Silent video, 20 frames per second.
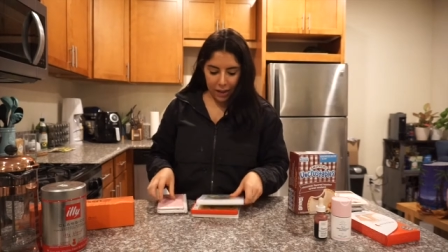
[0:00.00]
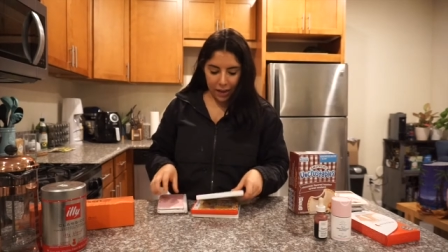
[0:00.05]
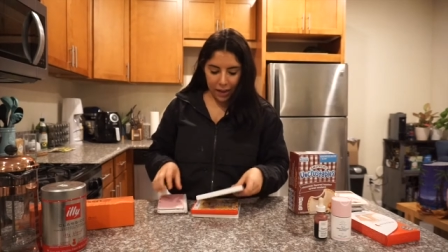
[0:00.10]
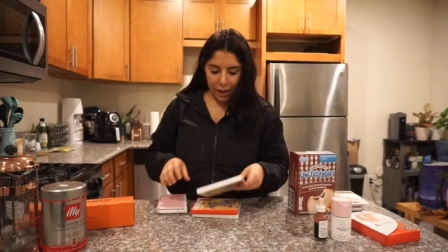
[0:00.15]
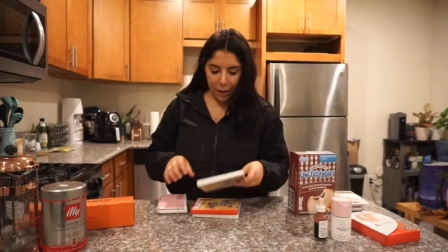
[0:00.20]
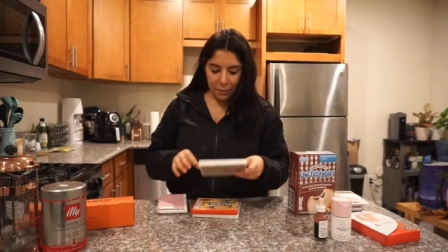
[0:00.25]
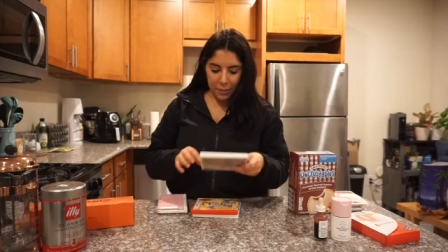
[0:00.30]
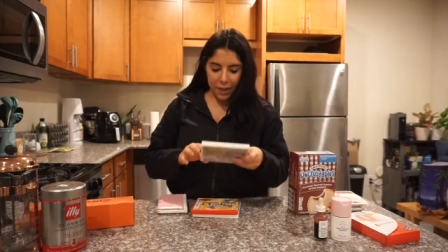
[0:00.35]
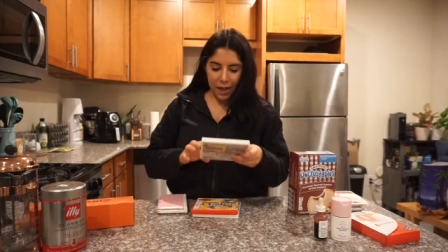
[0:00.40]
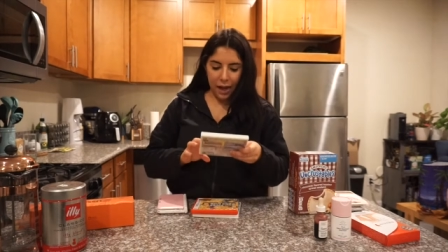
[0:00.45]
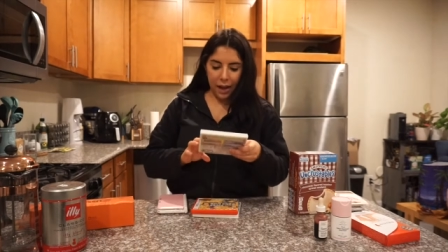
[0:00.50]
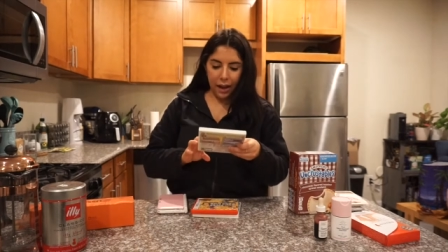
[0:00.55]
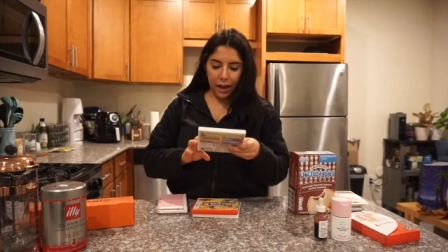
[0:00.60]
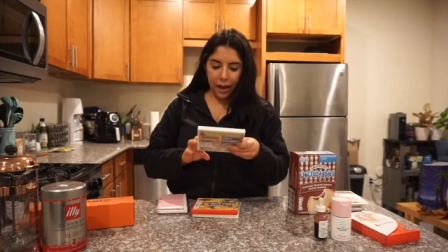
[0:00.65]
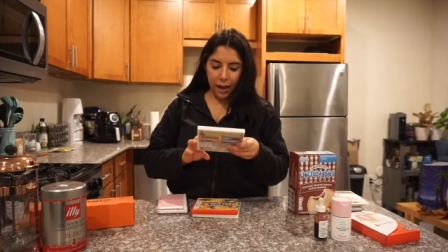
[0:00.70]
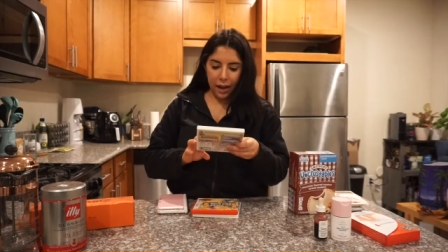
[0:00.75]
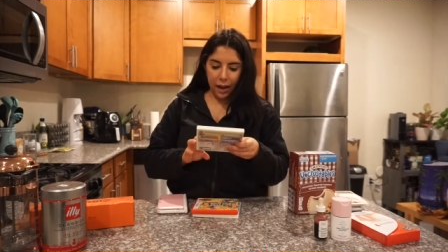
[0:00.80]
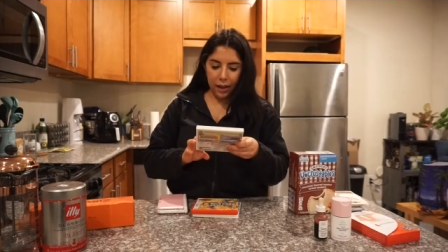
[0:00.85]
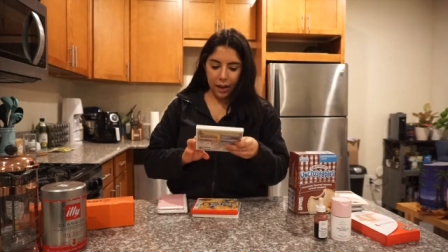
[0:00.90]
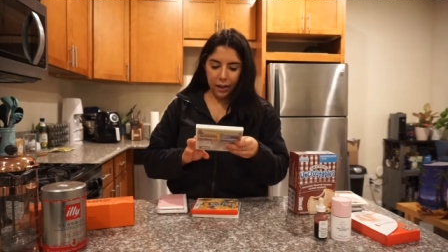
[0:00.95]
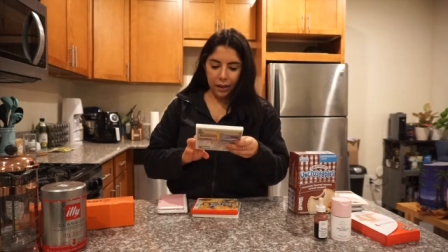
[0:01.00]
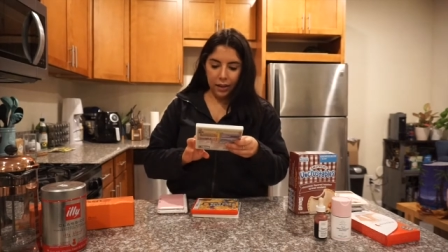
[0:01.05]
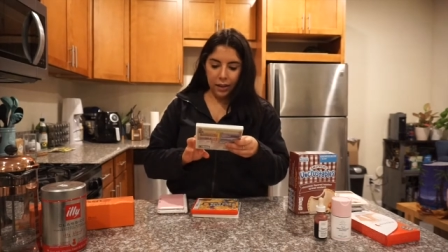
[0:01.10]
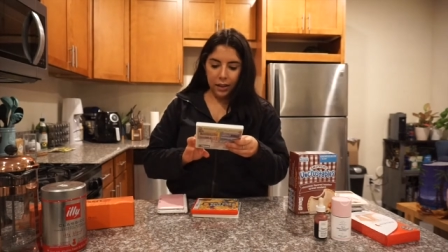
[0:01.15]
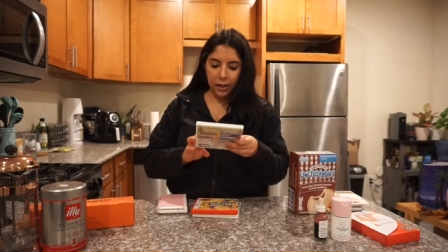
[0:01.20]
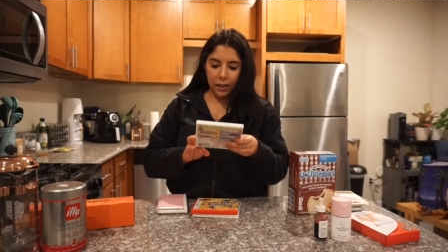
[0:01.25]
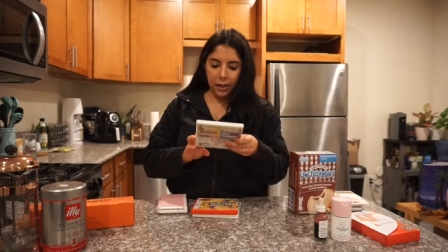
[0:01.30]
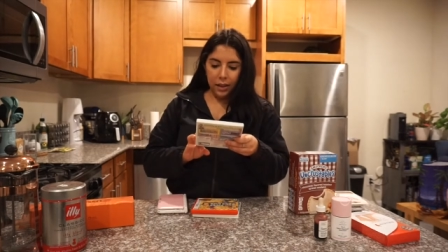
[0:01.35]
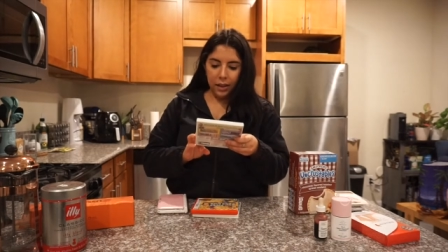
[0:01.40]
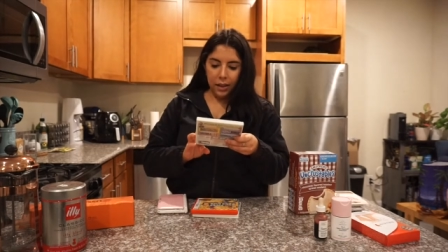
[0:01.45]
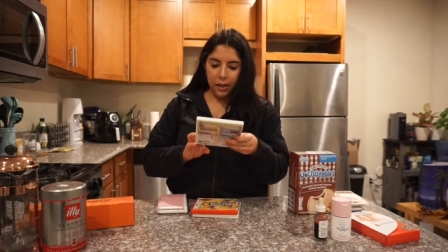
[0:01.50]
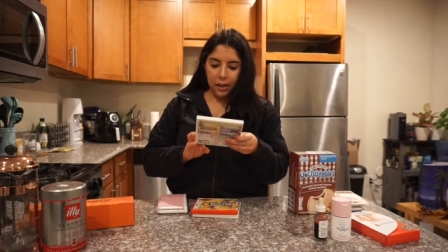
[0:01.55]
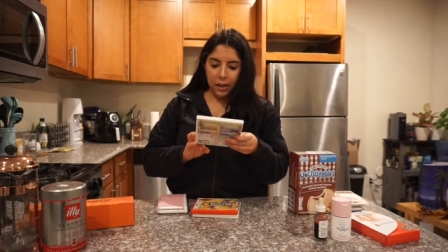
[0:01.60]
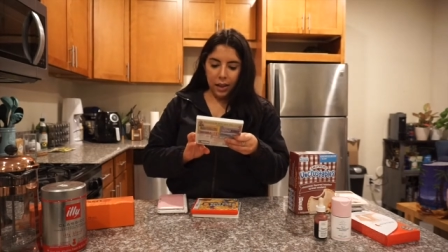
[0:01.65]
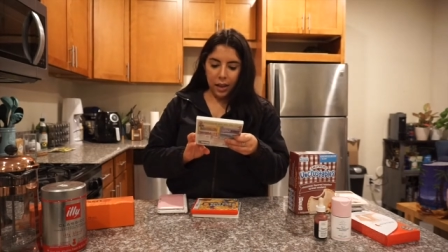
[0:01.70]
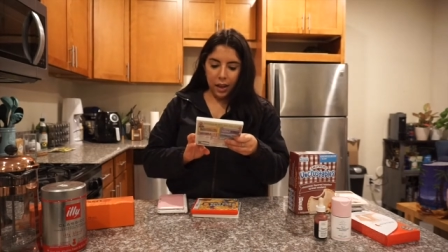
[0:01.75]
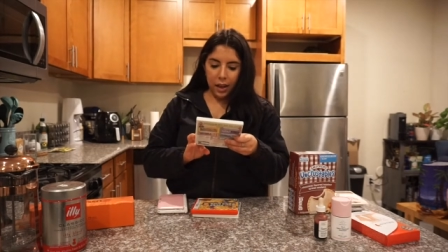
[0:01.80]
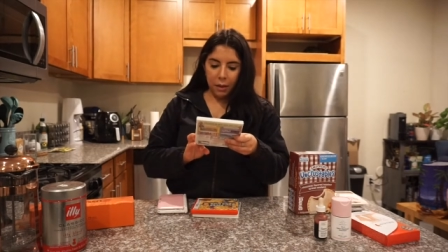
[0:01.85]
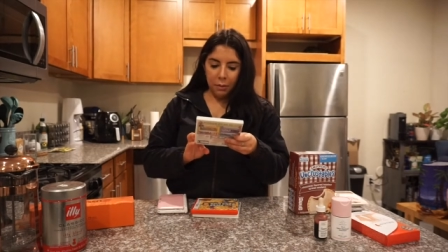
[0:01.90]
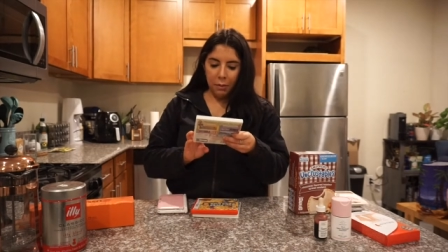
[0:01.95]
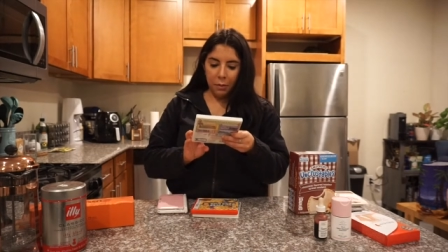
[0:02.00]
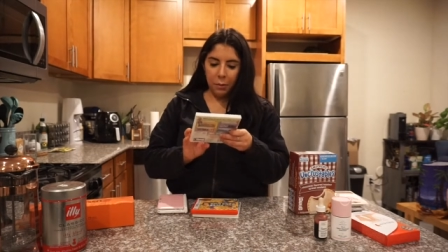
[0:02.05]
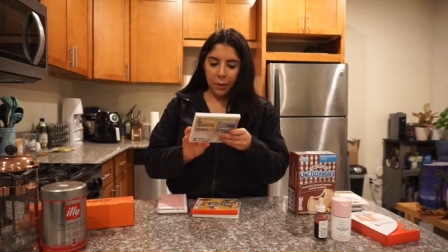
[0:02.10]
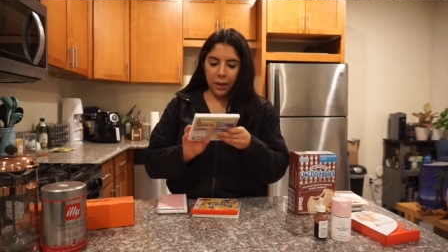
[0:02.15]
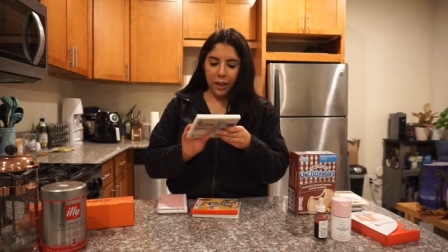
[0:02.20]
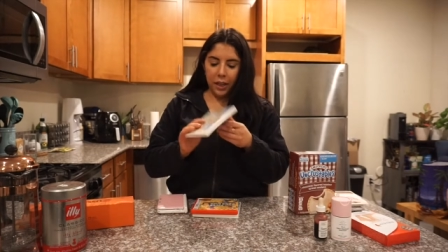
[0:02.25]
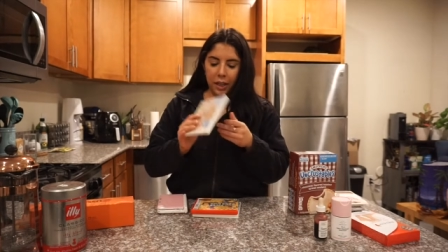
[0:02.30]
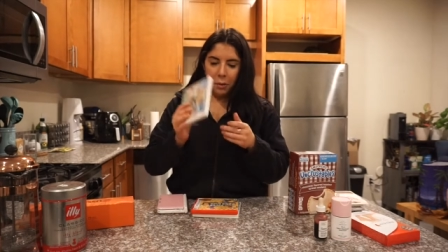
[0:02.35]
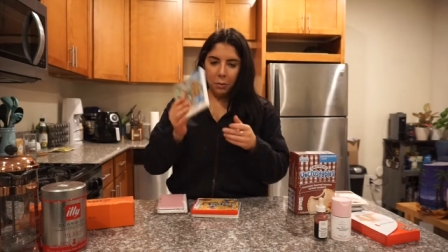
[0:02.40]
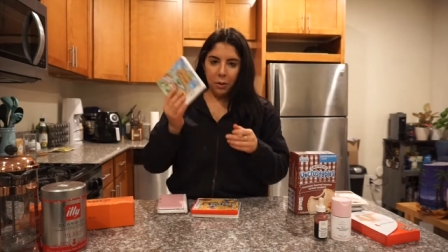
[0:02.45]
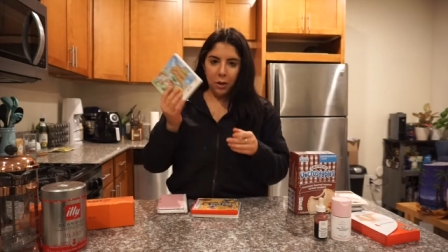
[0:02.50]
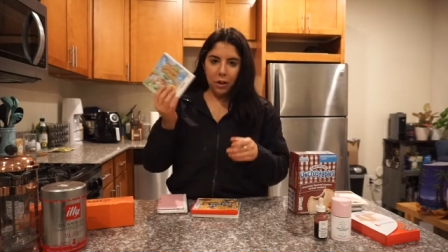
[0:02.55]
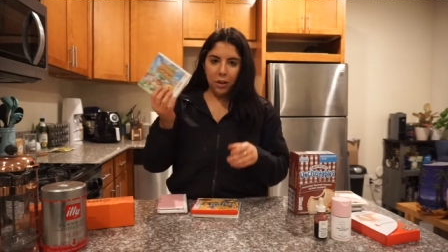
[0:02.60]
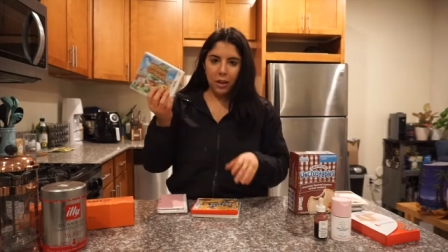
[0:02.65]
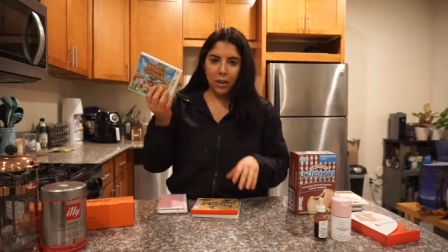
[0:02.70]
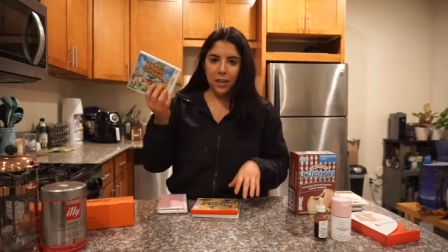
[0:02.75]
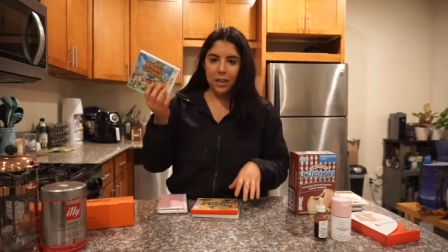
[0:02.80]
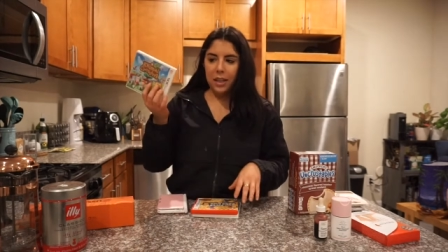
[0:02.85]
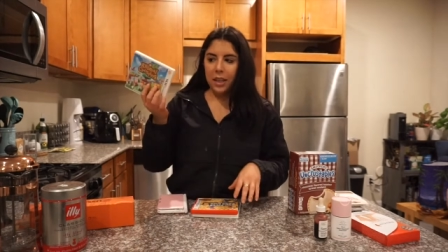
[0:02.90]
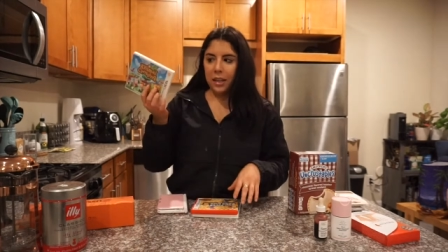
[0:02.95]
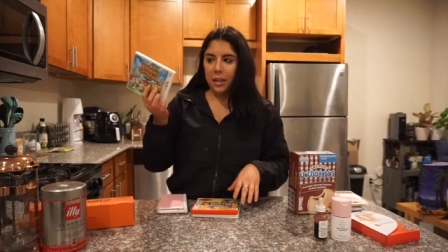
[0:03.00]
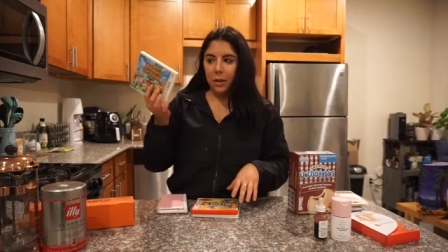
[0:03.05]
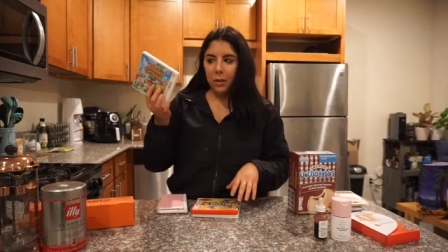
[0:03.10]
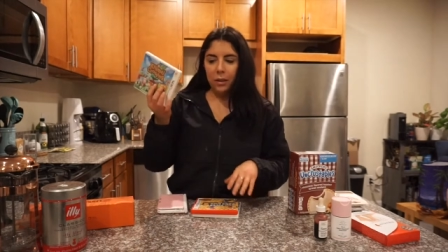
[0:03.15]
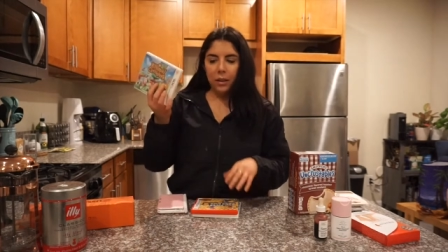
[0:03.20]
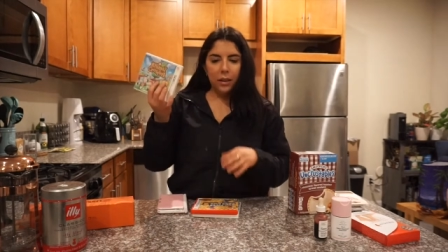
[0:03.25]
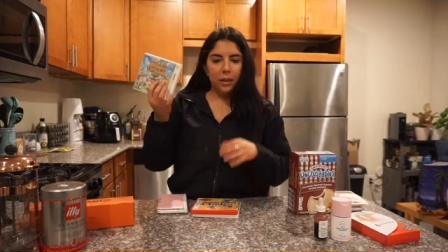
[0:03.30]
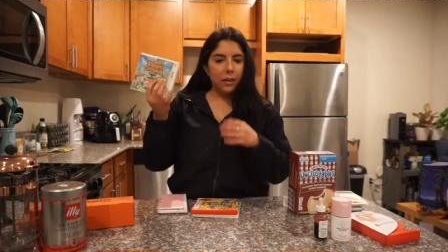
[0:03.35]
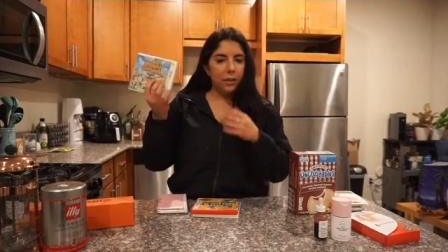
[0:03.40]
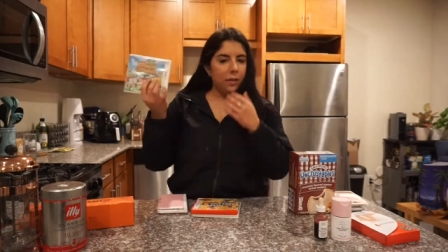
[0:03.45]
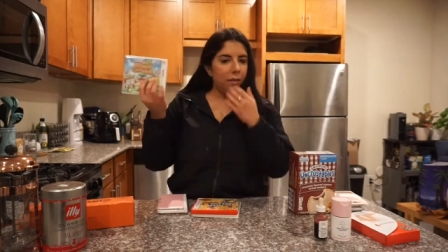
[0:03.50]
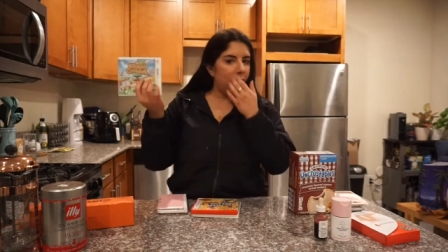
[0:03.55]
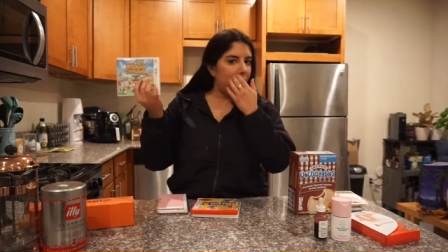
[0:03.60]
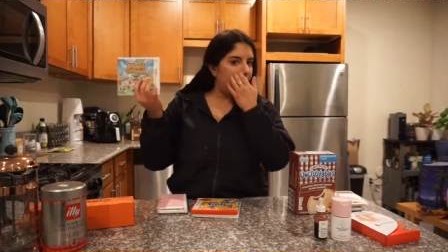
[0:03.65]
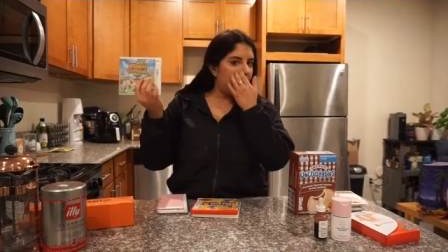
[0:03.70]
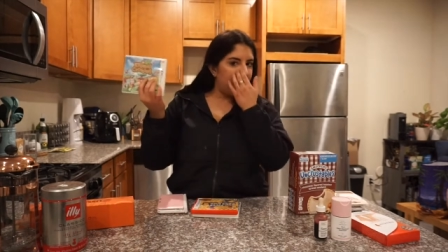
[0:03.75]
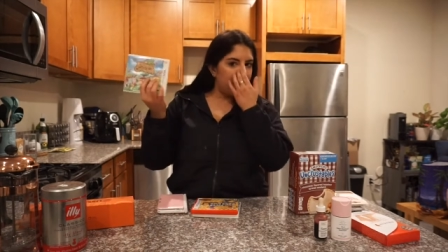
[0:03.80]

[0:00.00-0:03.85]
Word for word: The games that I had um, were Animal Crossing New Leaf